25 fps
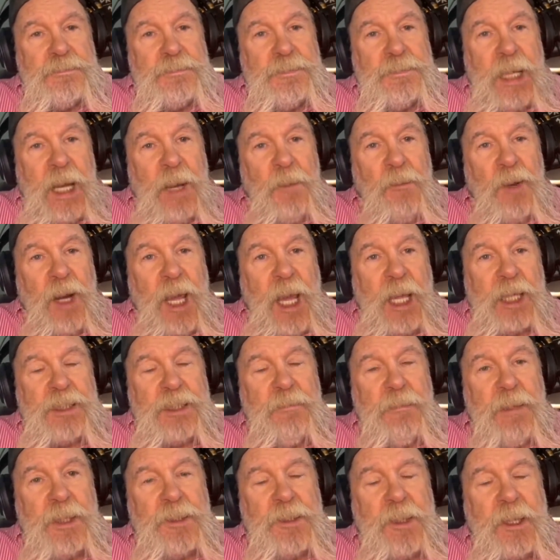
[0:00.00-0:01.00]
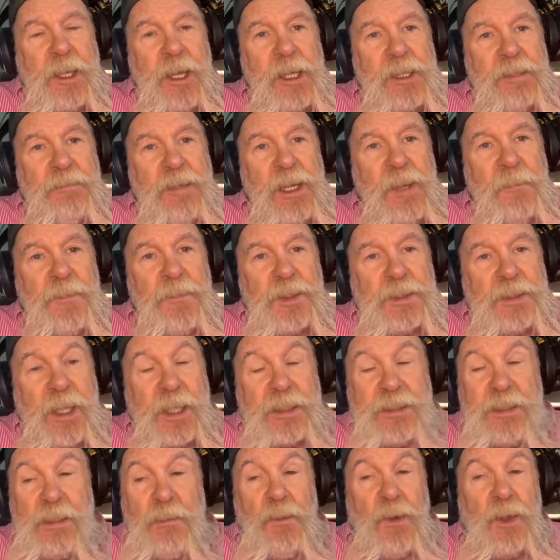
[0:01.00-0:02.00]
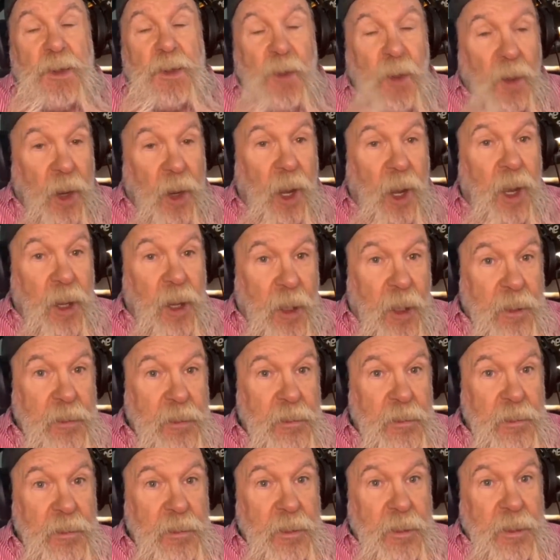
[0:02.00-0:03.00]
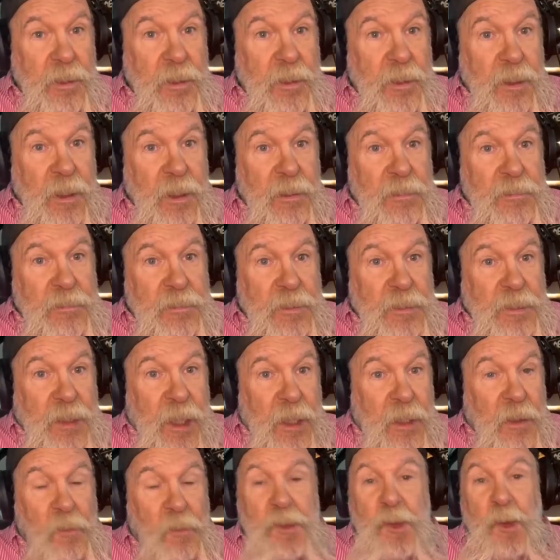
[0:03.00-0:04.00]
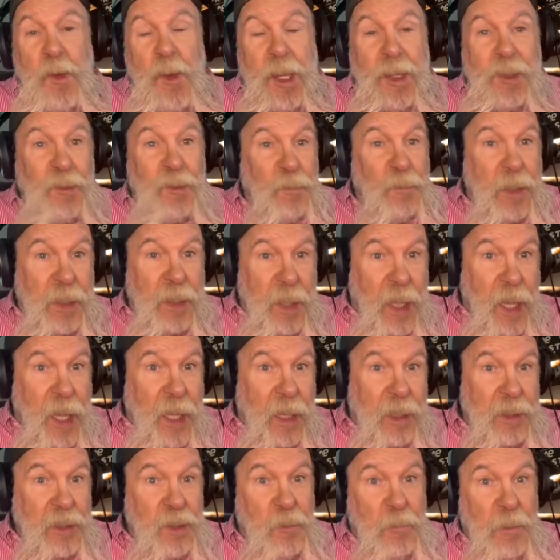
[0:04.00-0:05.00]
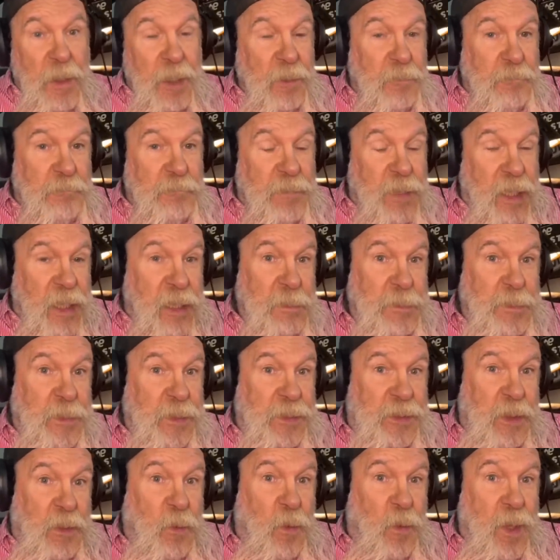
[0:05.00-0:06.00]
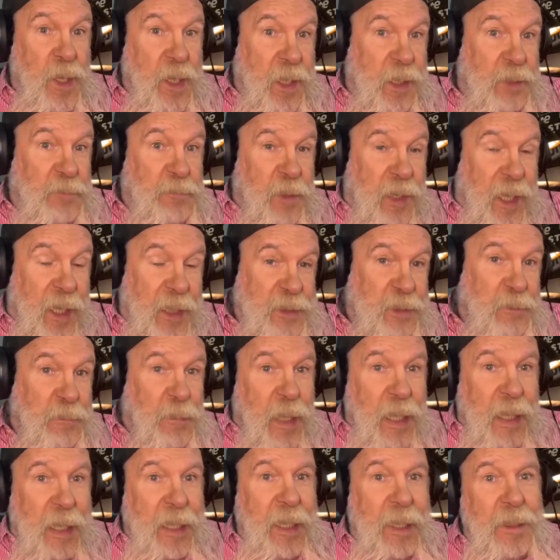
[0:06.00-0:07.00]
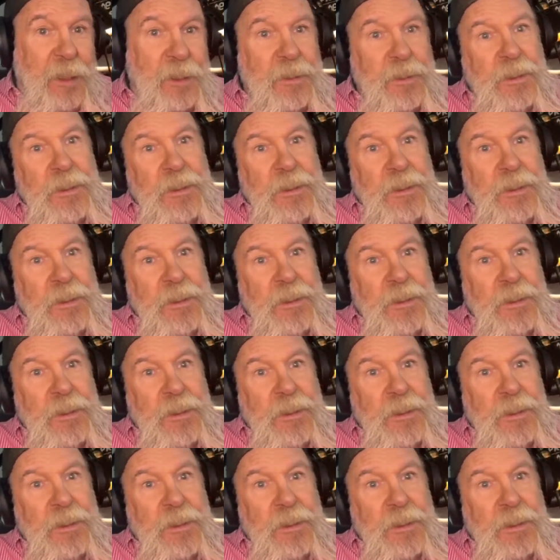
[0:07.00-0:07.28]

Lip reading: to actually be the King of Memphis." I said, "Well, good luck. I know you ain't gonna be that. You may be it for 2 weeks, but that's about it."